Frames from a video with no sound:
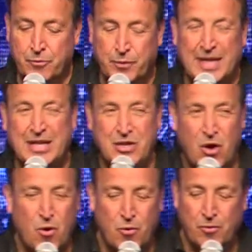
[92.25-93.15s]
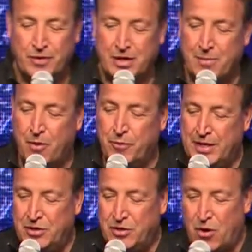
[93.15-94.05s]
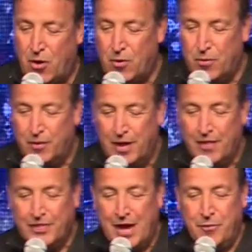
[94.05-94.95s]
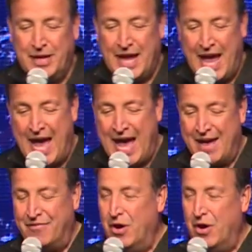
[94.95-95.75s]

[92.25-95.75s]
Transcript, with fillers: We know, come on, we know that we have